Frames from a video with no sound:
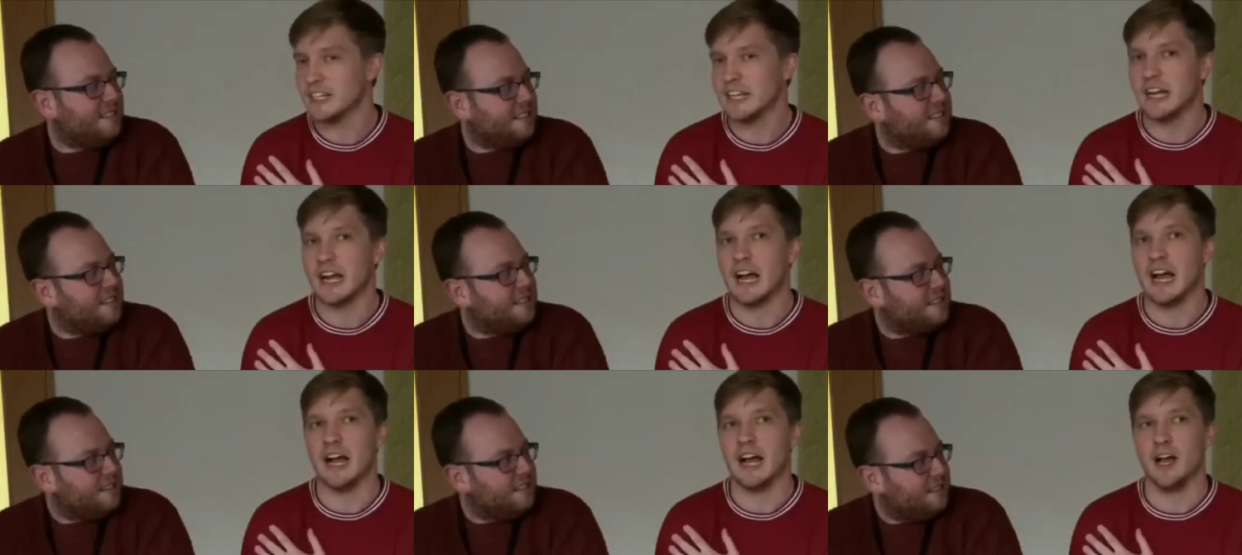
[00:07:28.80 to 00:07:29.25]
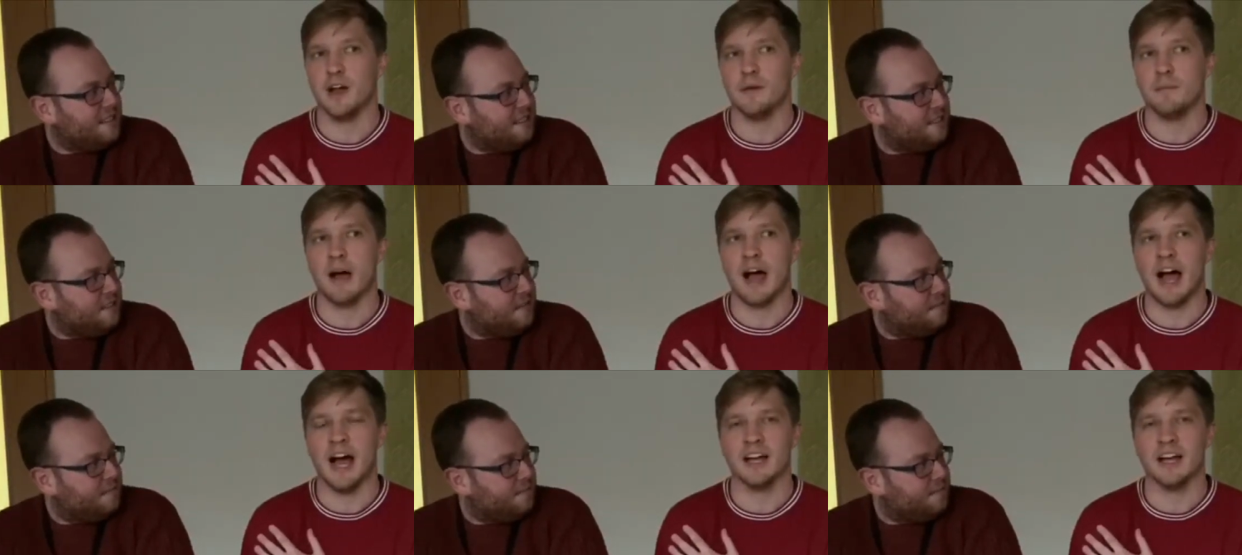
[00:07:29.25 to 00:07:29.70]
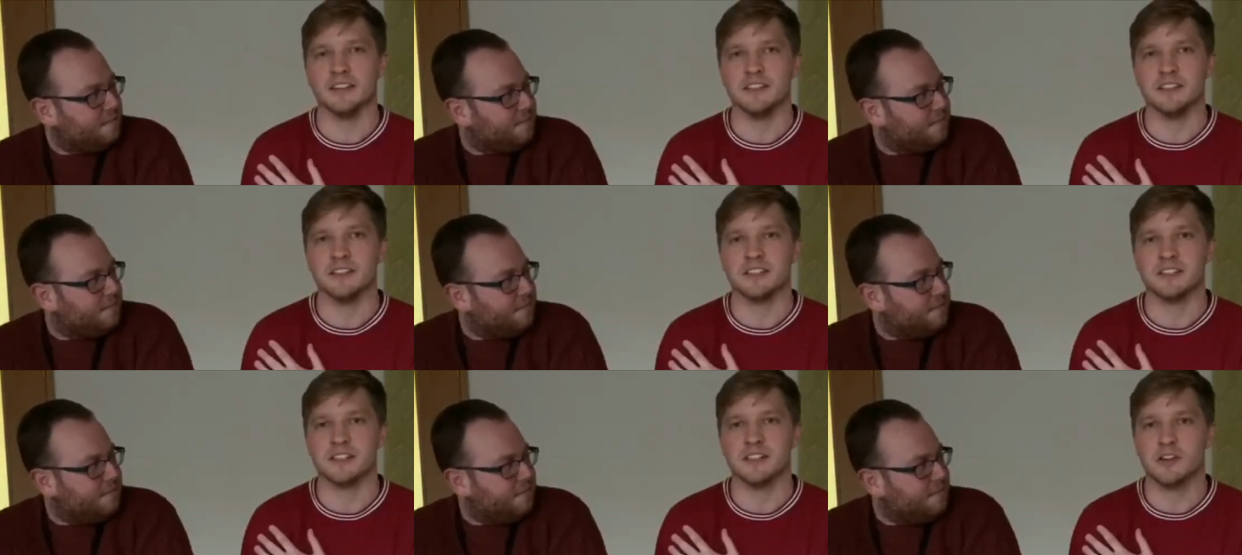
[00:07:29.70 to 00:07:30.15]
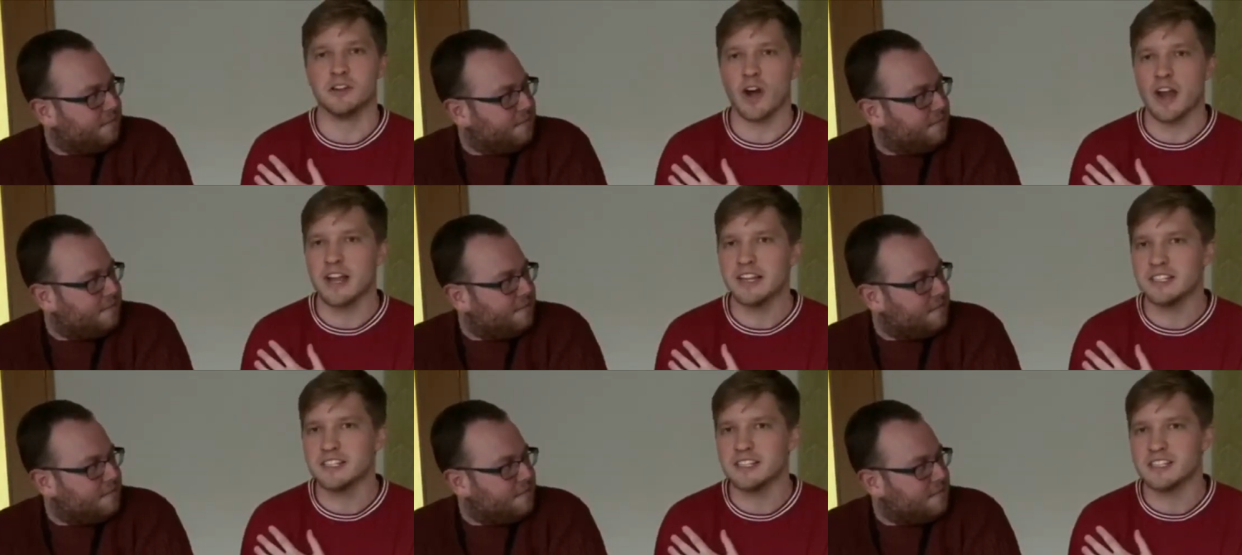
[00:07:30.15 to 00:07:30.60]
Speaker 1: Um, and
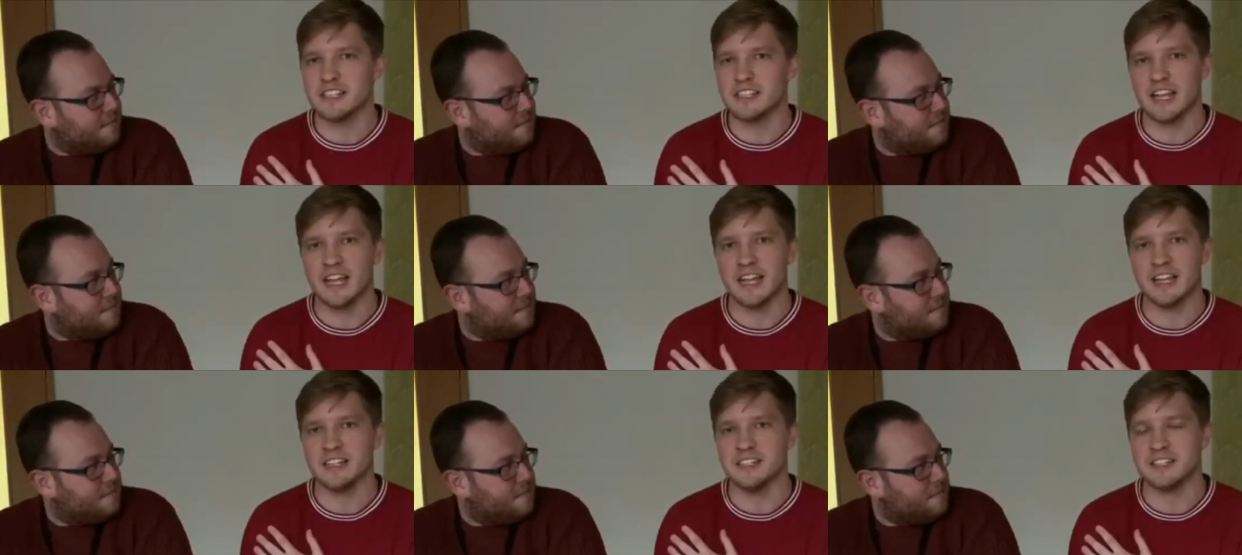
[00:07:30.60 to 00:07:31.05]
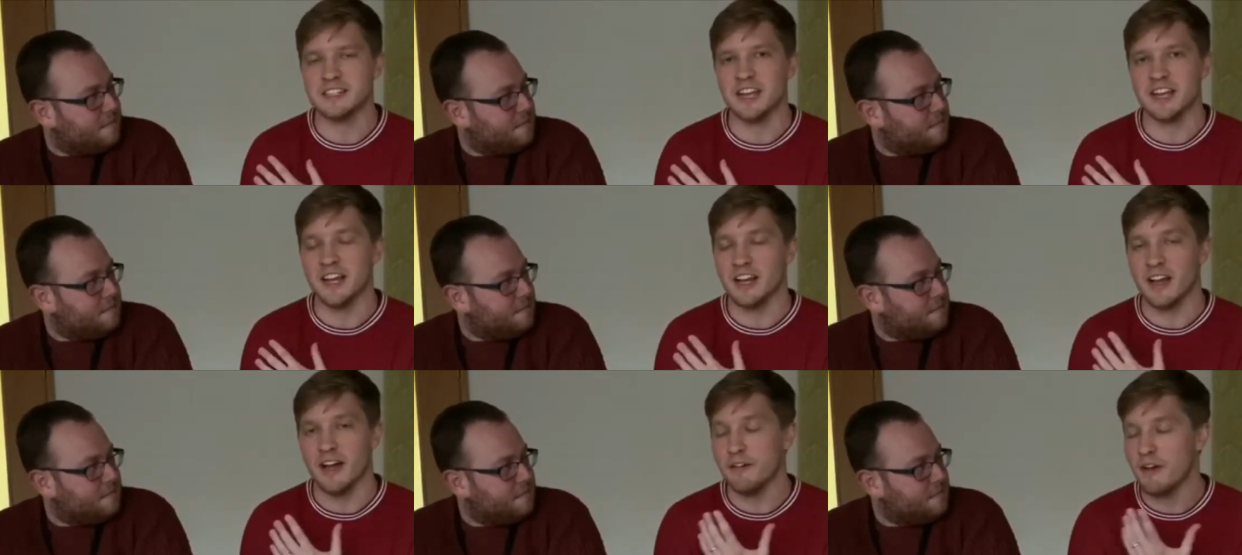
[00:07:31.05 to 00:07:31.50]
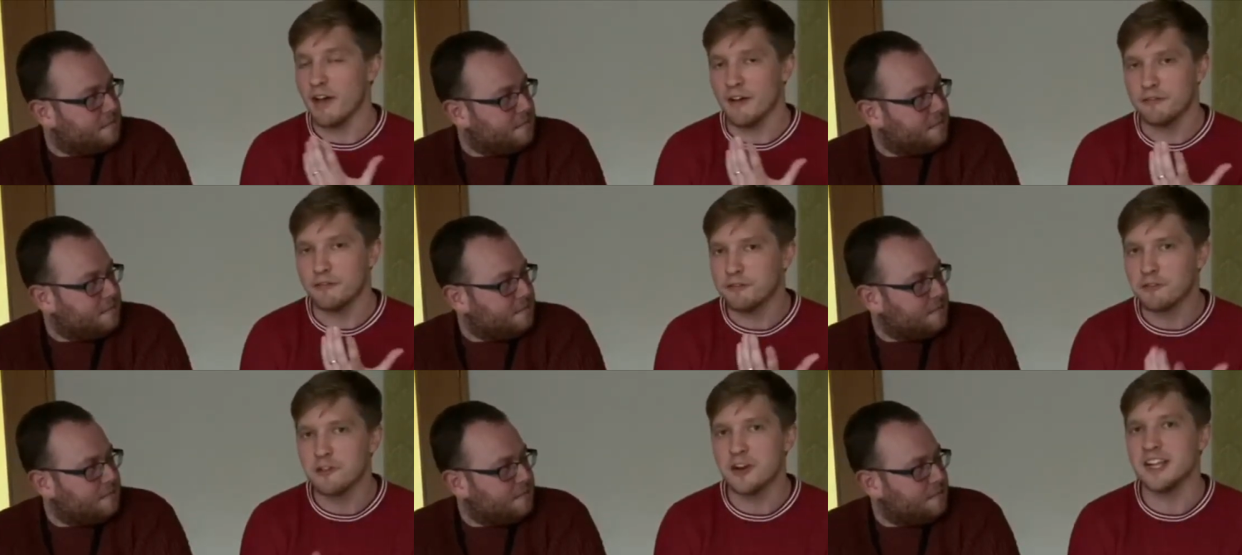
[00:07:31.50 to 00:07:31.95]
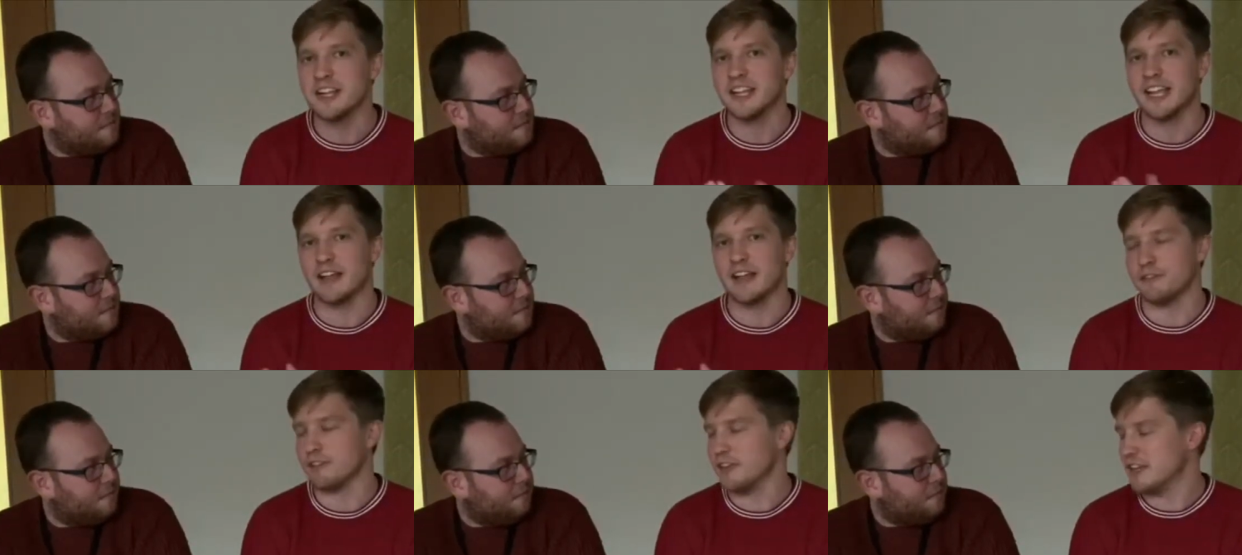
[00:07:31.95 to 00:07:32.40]
grace is a, a free
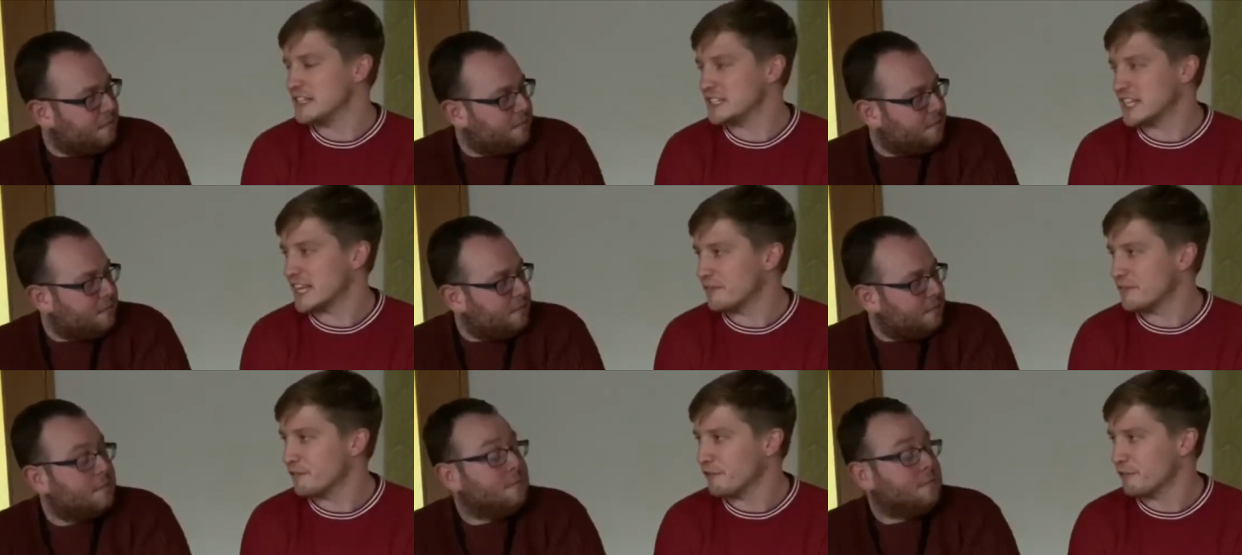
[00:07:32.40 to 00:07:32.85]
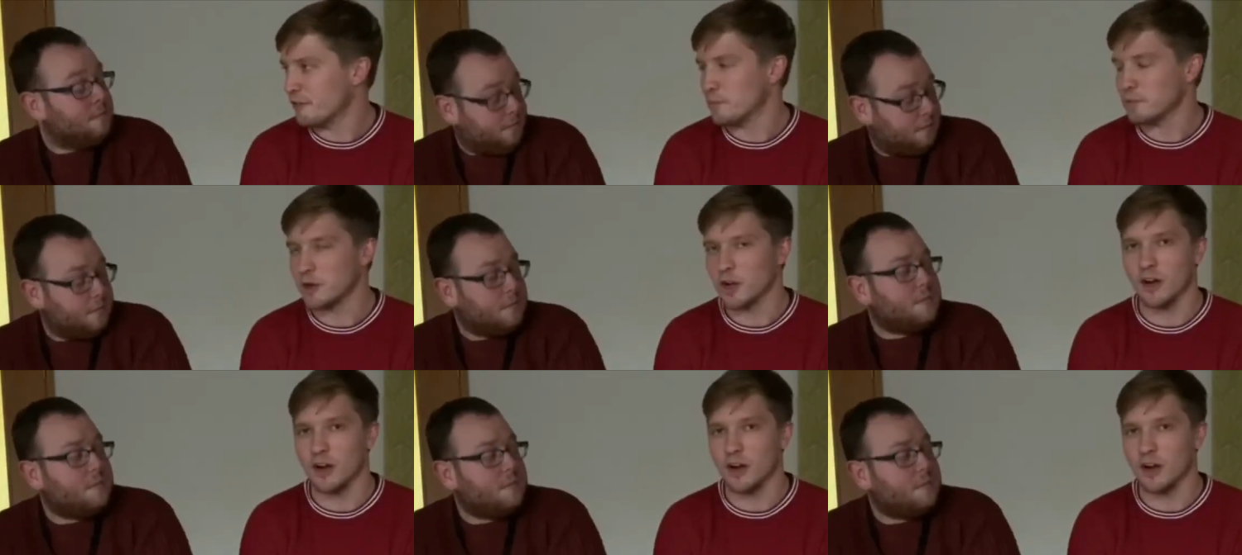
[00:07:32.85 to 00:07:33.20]
gift that is given from God,